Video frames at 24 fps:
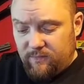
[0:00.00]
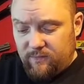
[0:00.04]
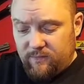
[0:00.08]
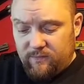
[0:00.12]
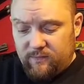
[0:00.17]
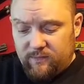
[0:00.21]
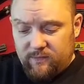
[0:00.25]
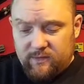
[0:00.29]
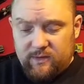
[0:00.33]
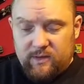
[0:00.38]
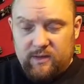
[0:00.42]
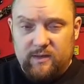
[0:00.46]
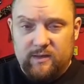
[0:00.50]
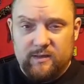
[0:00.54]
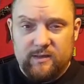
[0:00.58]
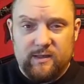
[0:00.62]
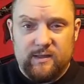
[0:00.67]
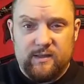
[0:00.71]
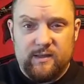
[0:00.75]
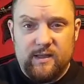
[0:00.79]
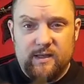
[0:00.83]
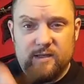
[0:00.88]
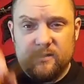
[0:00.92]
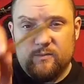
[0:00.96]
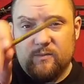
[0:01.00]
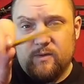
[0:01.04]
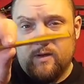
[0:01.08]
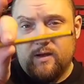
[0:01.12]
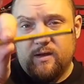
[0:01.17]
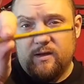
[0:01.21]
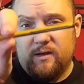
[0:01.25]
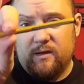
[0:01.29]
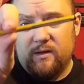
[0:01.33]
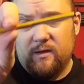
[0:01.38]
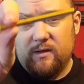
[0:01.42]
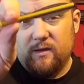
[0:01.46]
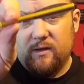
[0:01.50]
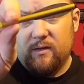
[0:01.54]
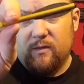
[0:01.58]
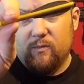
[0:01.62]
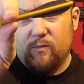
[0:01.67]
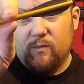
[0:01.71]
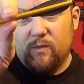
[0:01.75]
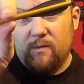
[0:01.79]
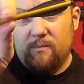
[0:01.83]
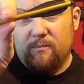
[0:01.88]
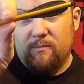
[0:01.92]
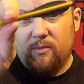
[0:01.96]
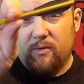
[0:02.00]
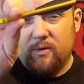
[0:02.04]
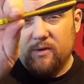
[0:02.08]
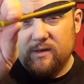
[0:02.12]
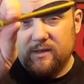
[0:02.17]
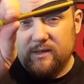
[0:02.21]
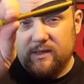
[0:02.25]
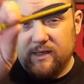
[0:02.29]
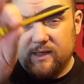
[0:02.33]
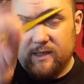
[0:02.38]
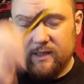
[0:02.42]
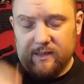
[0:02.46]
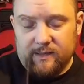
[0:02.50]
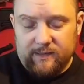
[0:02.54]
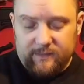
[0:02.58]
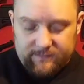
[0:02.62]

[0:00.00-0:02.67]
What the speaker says: whereas like I said, this one at one point didn't.